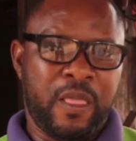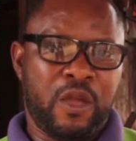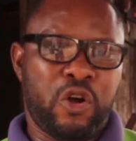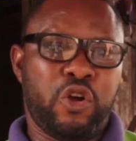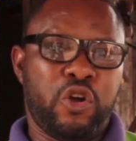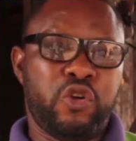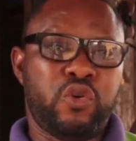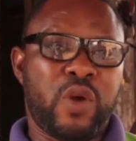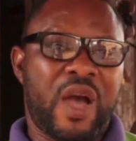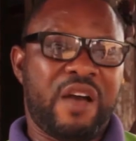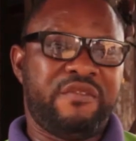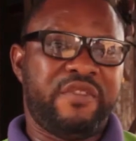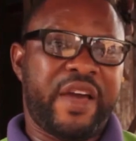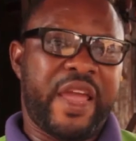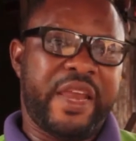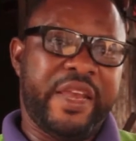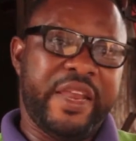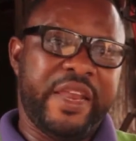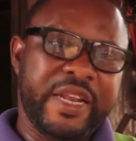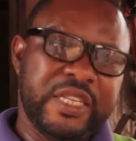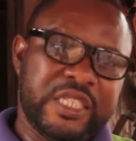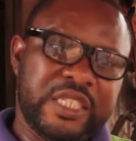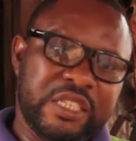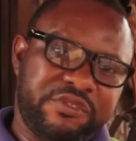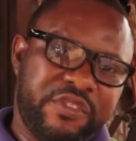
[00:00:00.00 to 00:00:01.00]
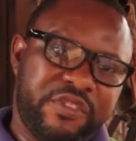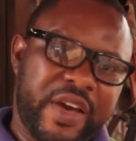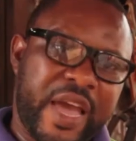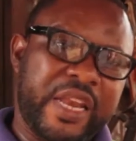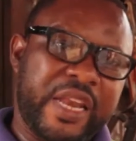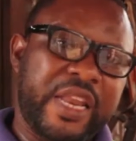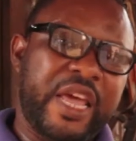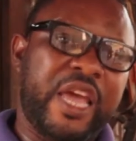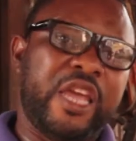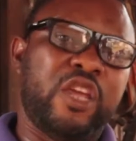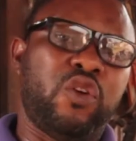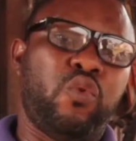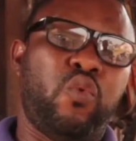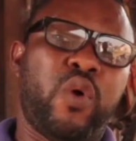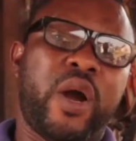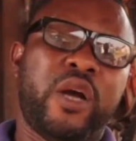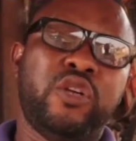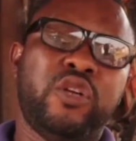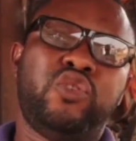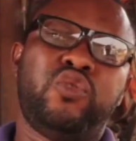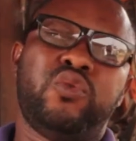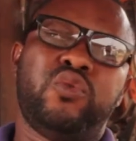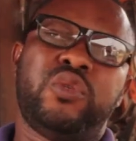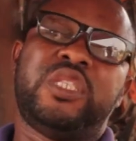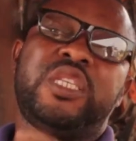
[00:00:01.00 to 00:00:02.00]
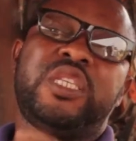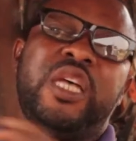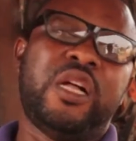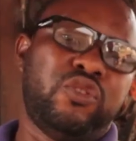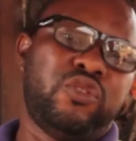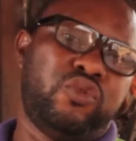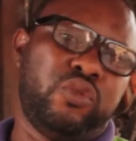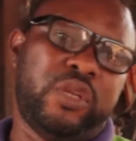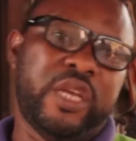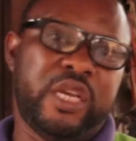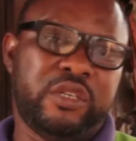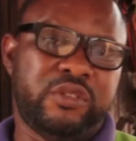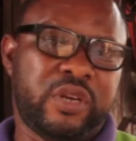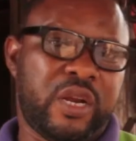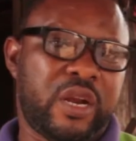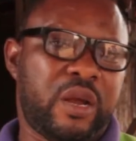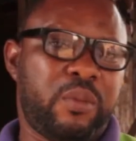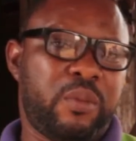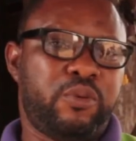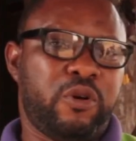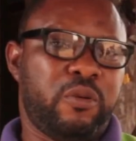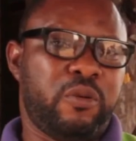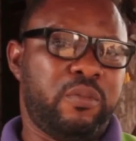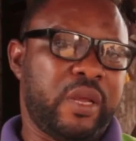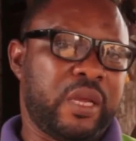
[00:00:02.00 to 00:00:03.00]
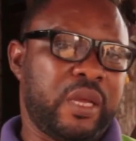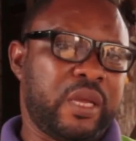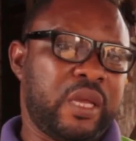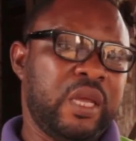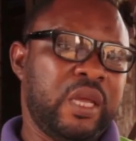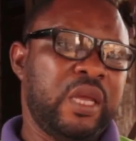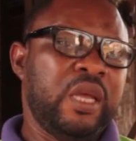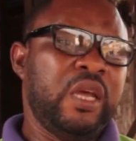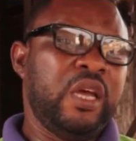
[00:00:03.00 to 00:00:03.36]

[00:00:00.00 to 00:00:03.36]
or you have identified and you want to sell to the general public,